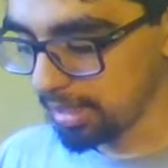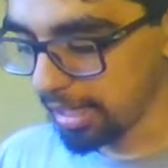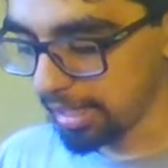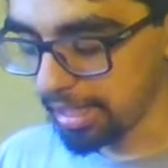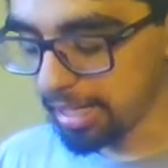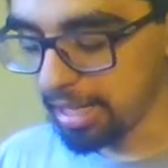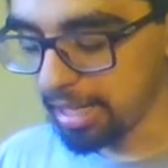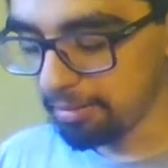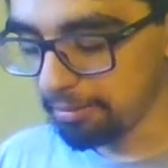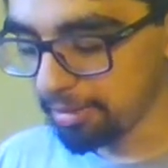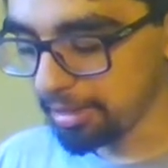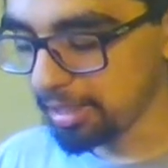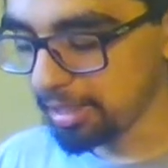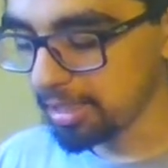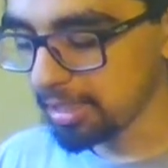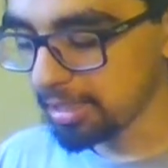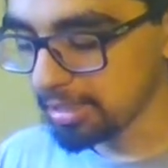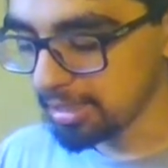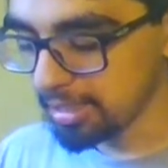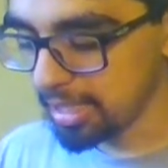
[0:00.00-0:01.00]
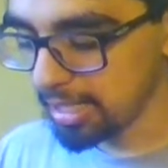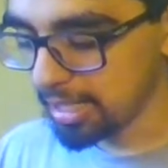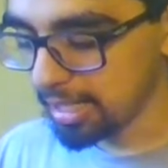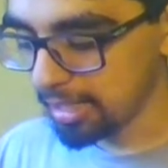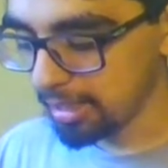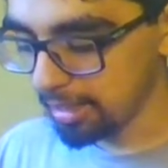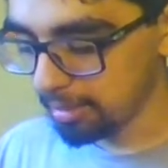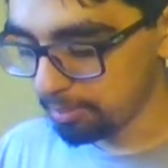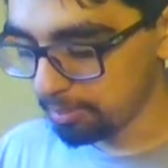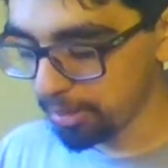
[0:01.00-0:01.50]
I can't really
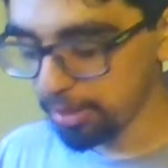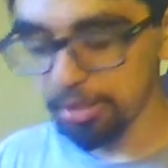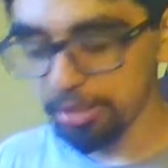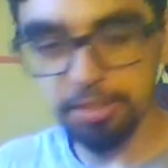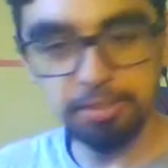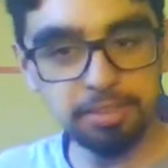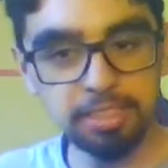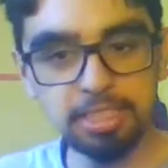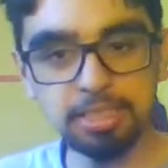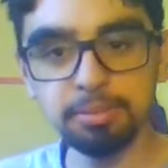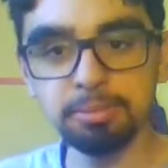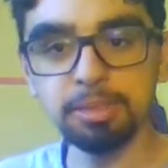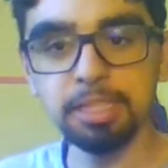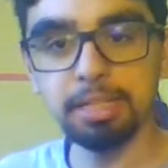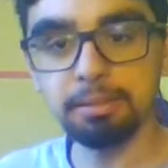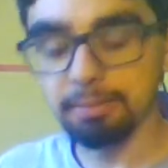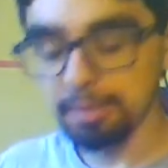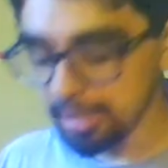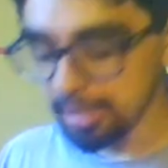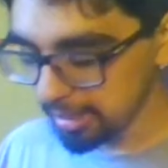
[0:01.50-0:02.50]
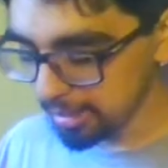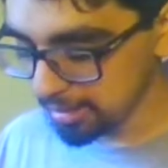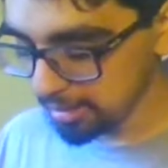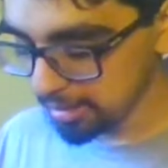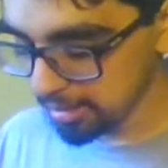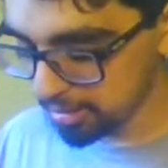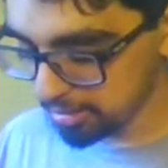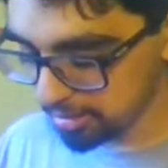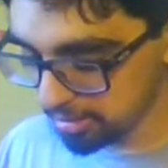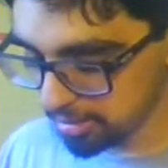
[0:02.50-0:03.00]
decide. And part of the reason why I'm
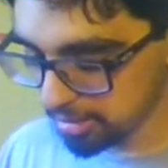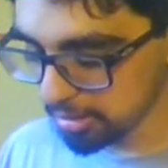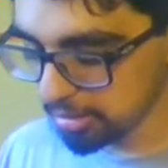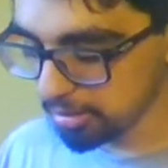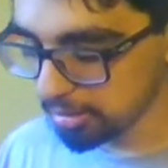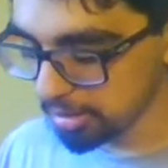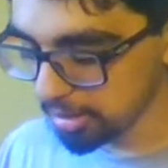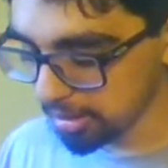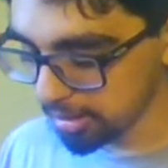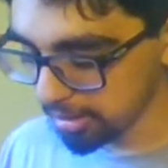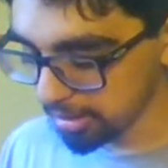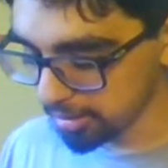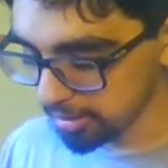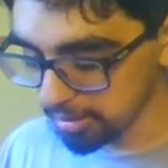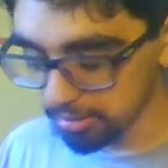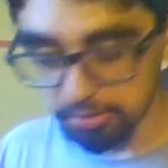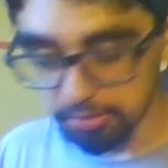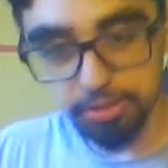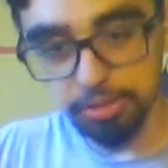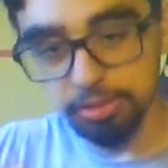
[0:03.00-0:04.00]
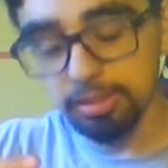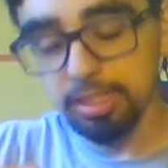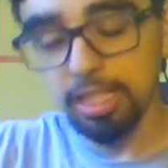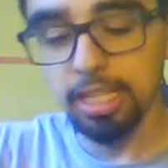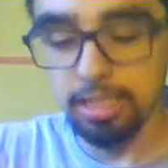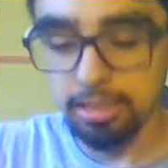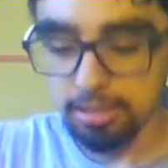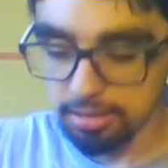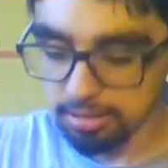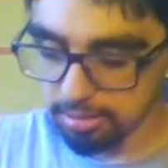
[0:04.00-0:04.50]
getting the new car is for you
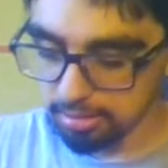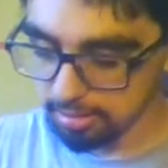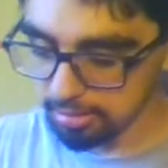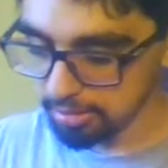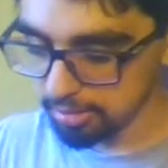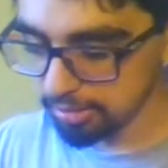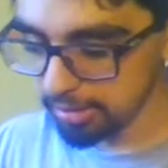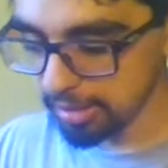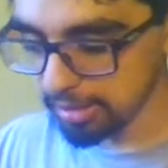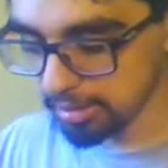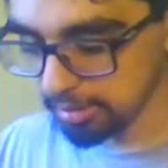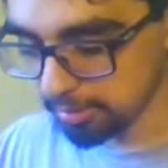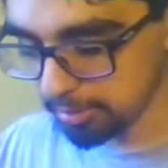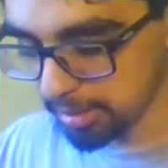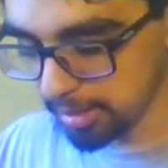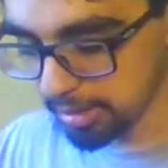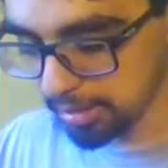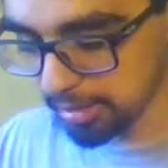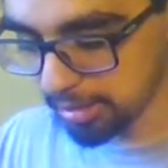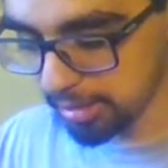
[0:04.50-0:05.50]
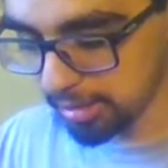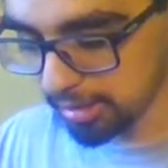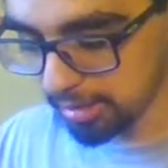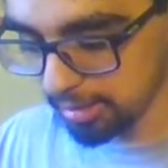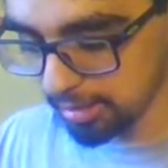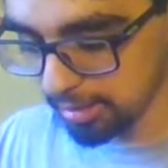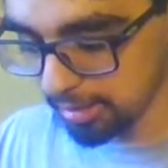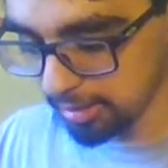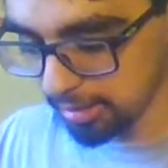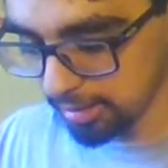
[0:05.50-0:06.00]
guys, so you guys can watch
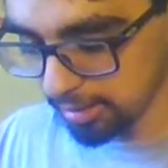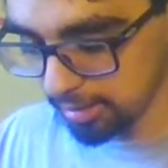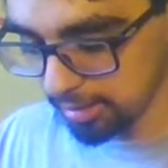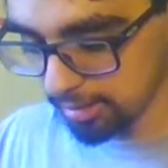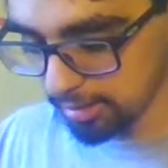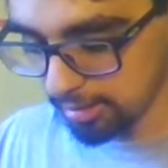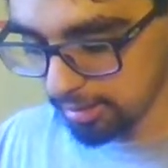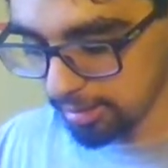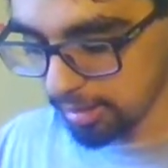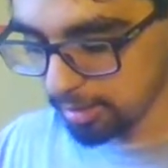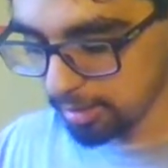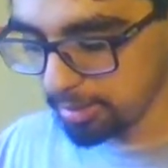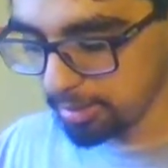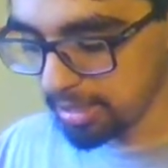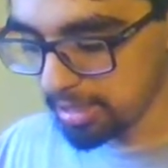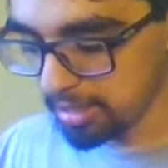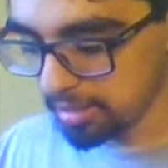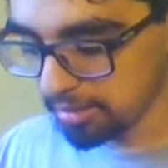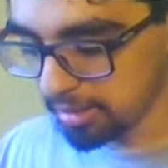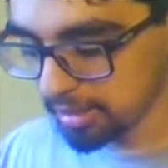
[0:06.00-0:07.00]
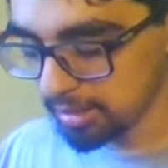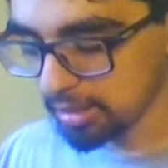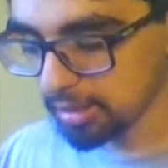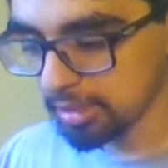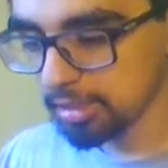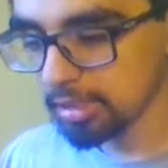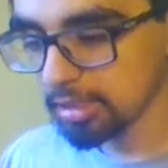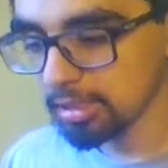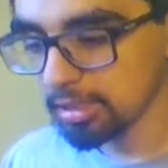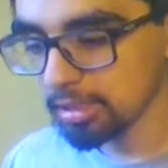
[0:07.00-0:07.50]
it. And I'd be
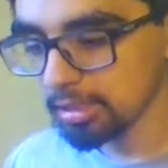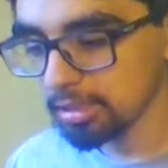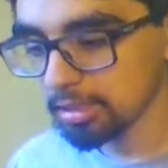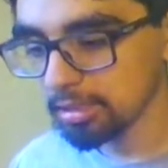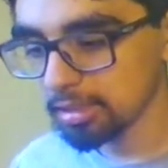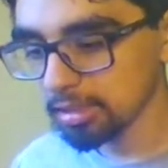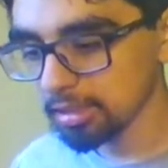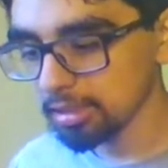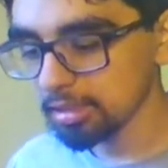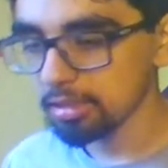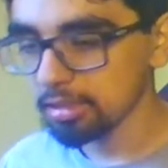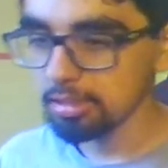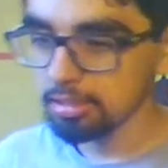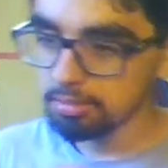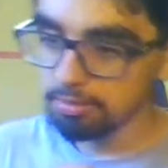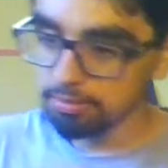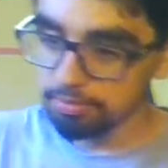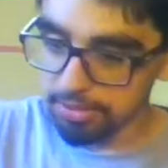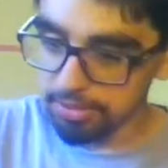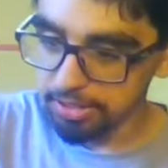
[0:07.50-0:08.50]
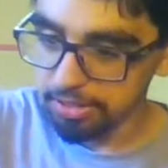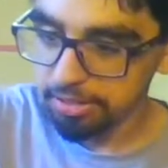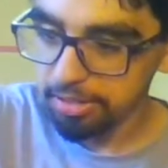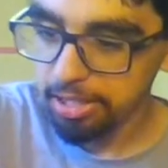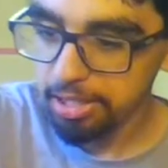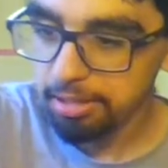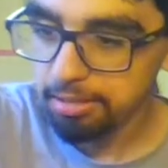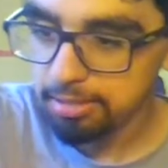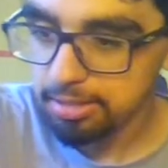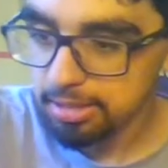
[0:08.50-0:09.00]
interested to figure
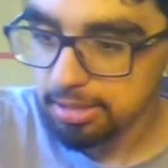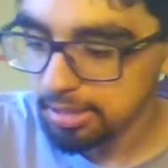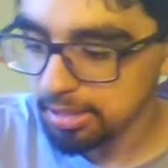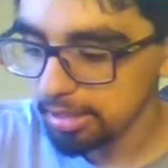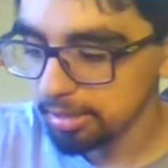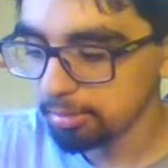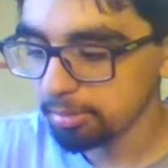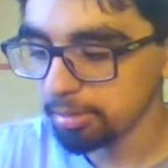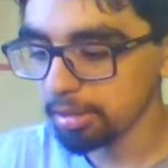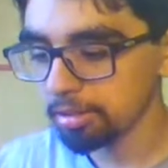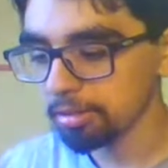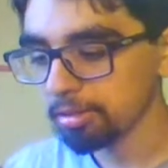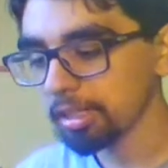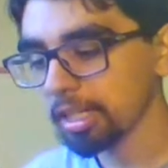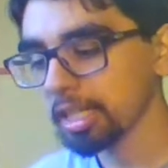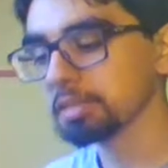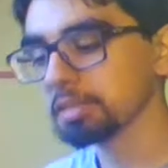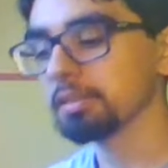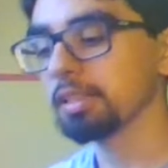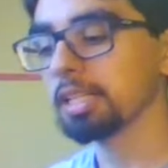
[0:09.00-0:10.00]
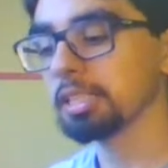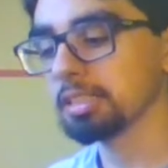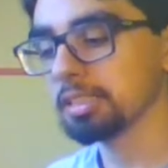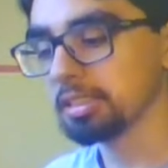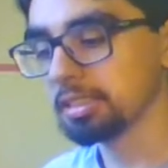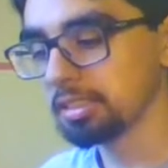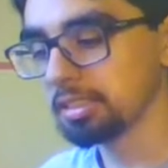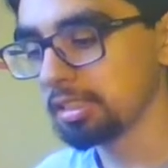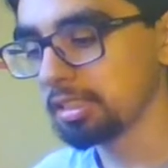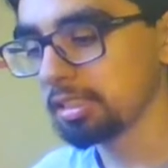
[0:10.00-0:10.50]
out and see what you guys would like to
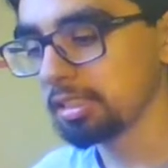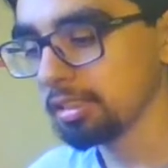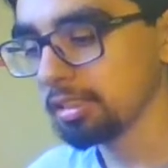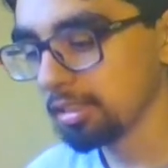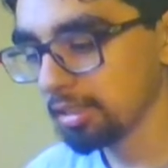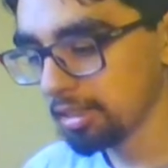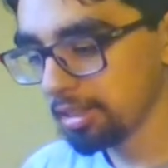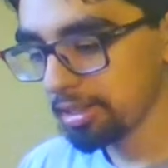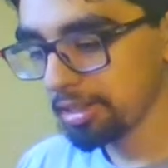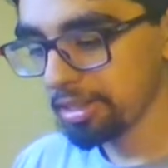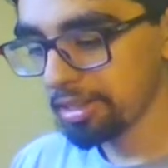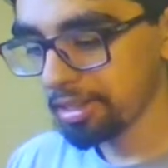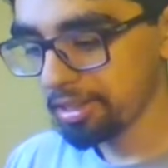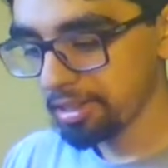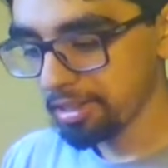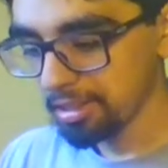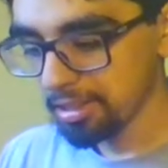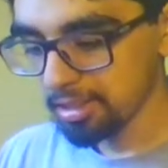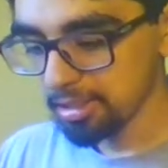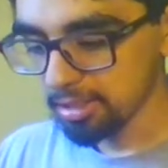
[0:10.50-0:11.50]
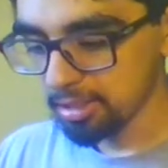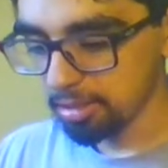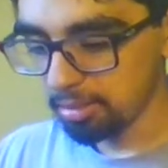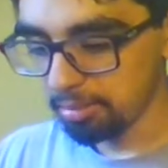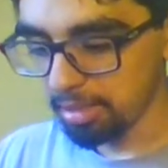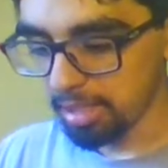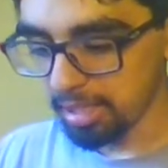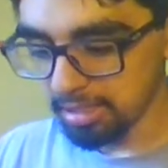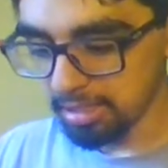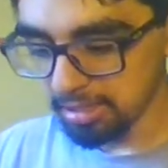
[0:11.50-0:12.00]
see. So
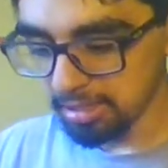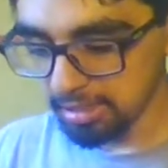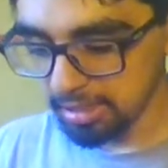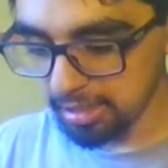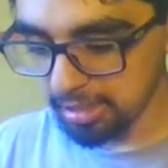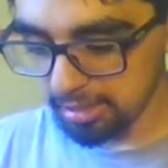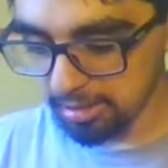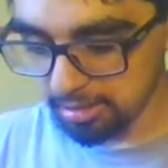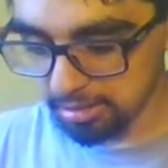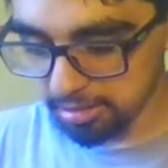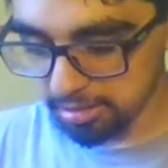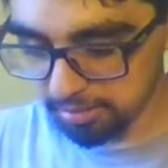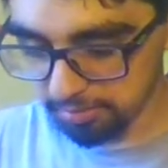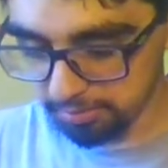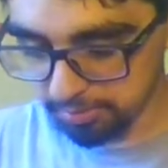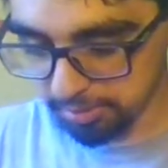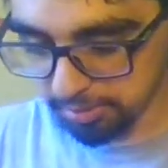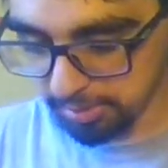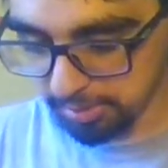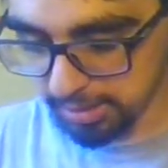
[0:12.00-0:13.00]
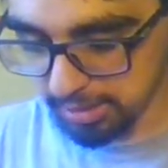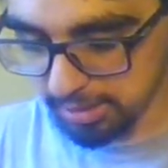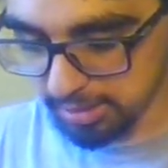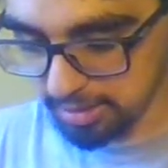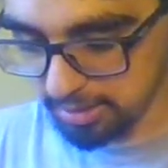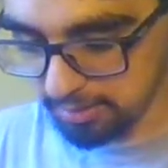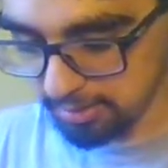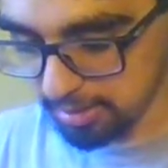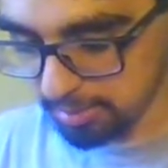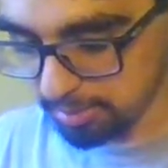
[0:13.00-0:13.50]
I'm not just getting the truck for
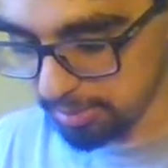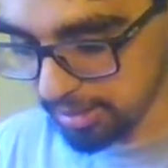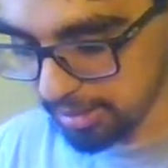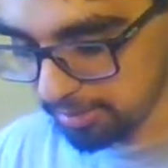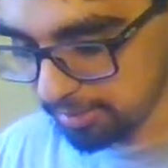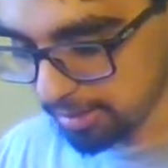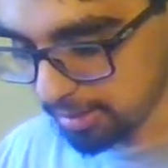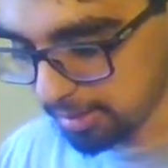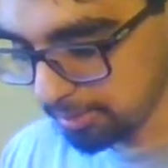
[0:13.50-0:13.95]
myself to play with.